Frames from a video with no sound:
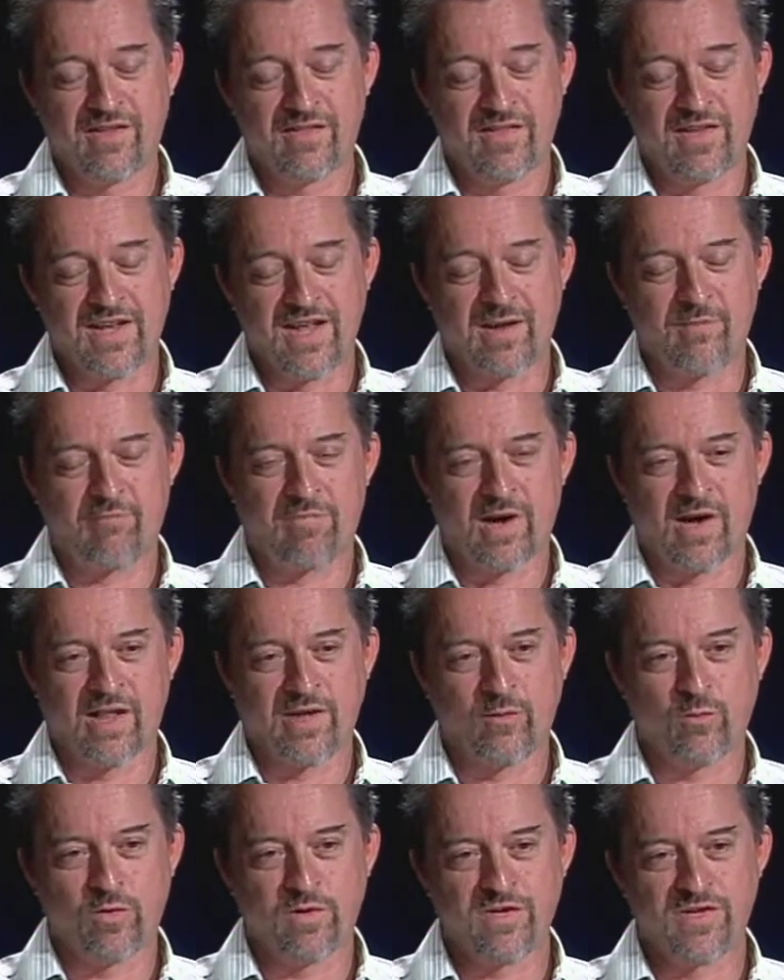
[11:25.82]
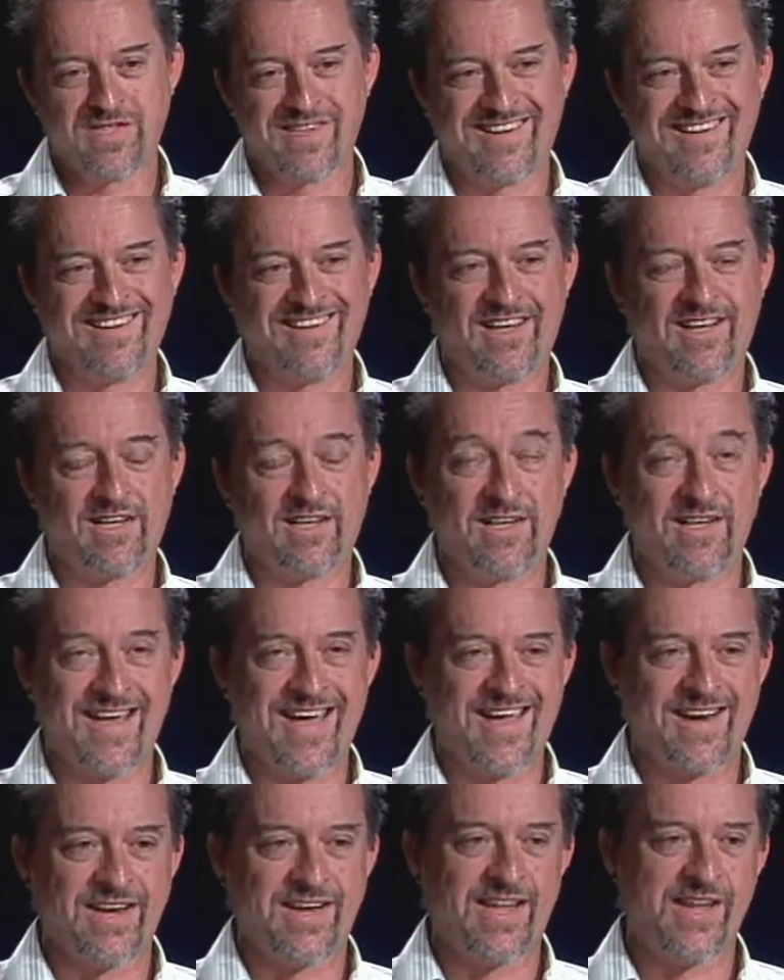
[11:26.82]
the name Bollywood is a
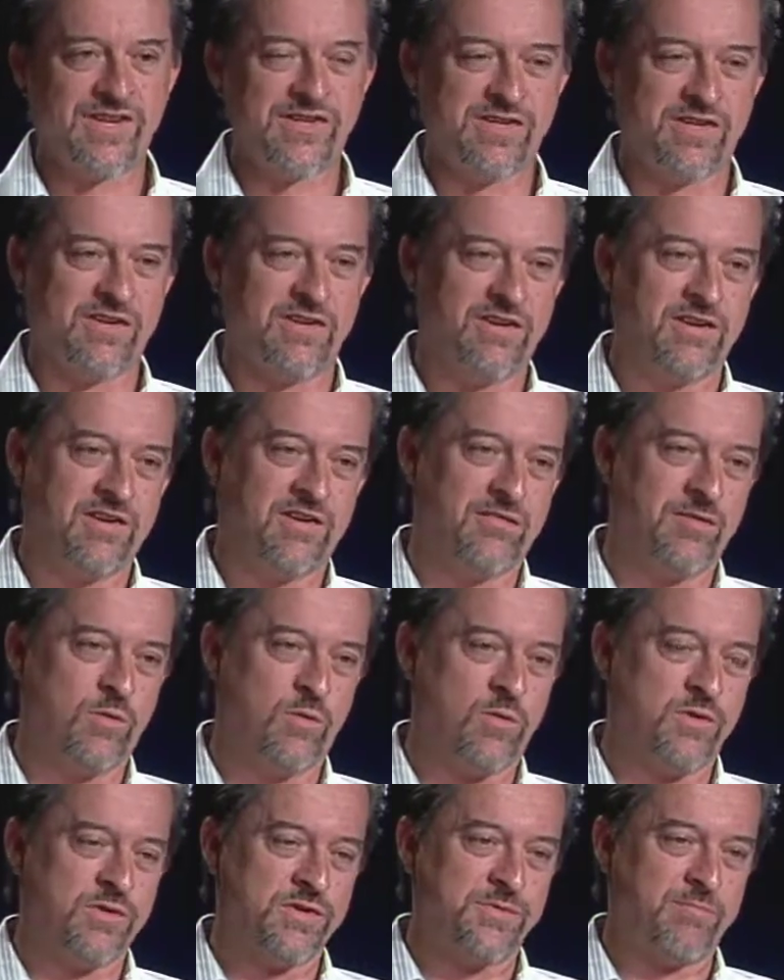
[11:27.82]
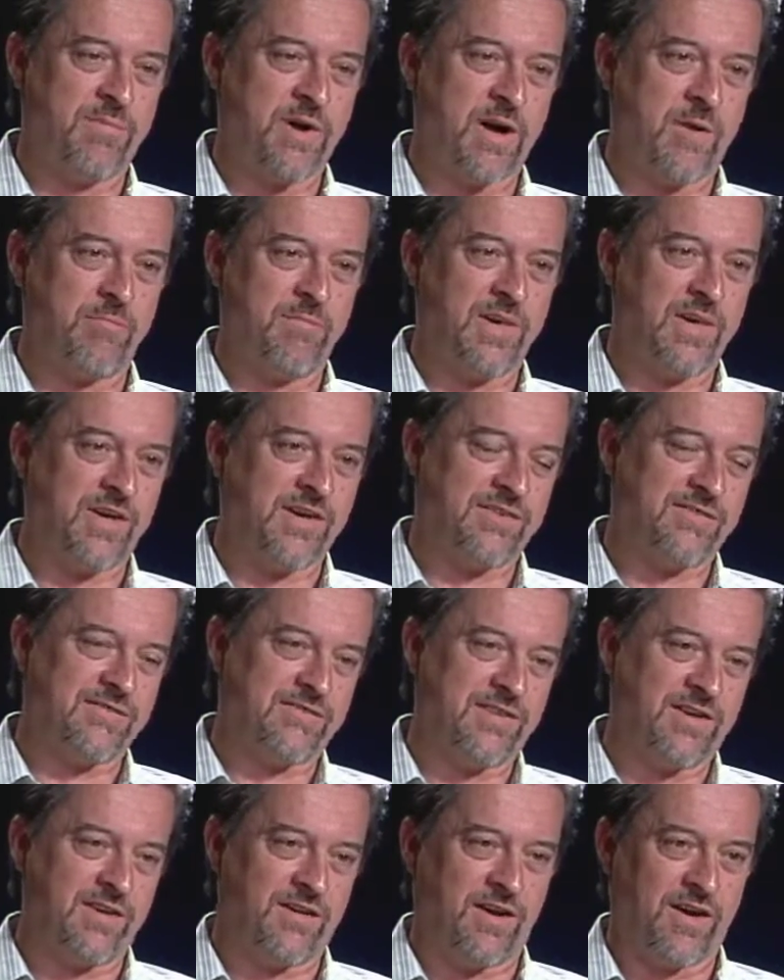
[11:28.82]
concatenation of the words Bombay
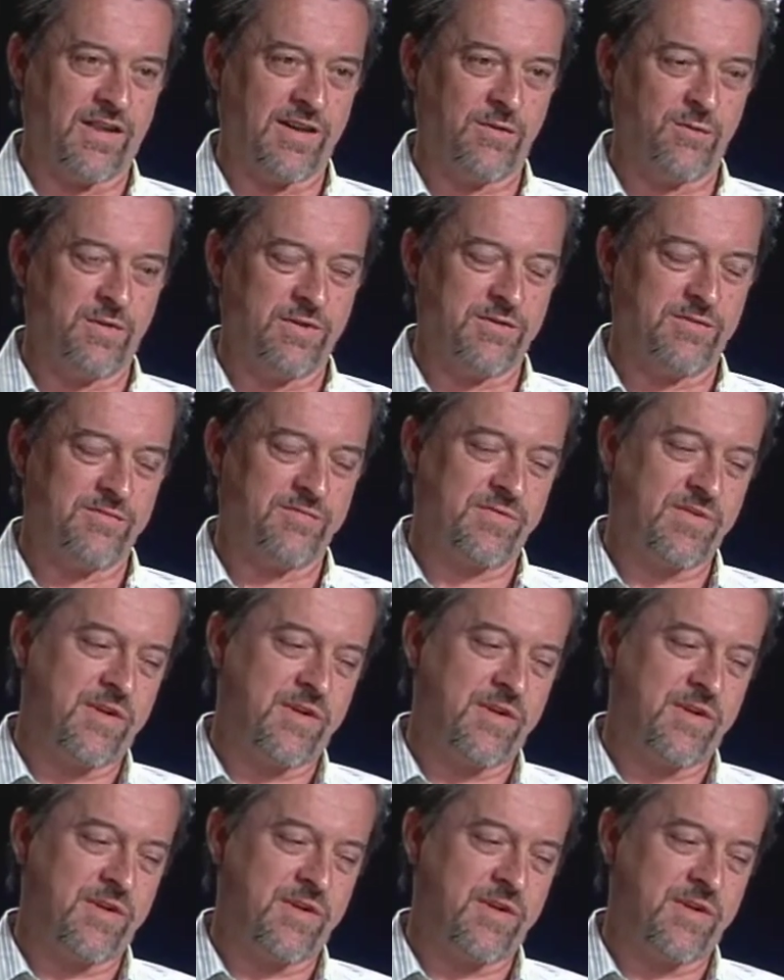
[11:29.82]
and Hollywood.